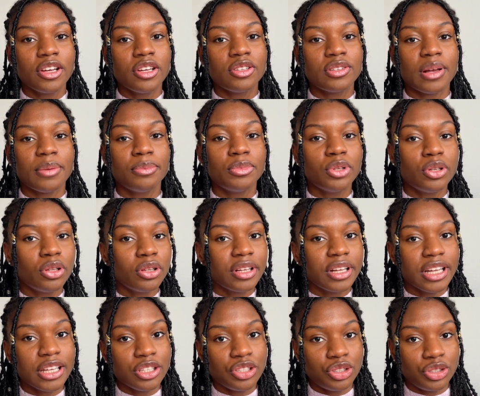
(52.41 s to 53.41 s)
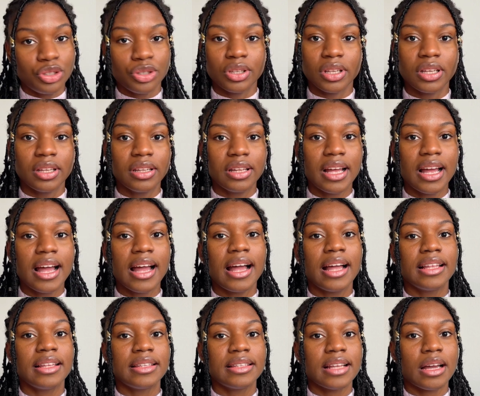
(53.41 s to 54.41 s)
So I'm no longer a student
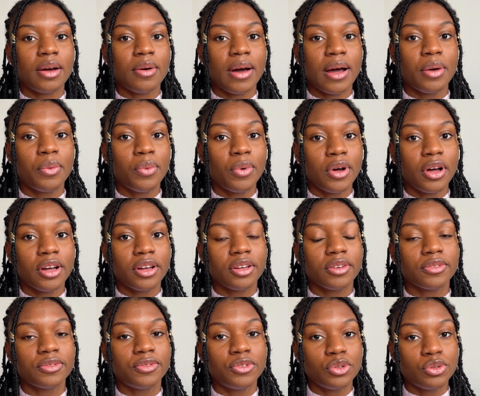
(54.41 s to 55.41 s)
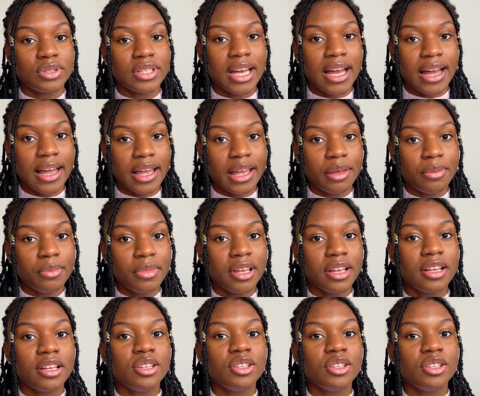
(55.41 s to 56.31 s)
and now I work full-time.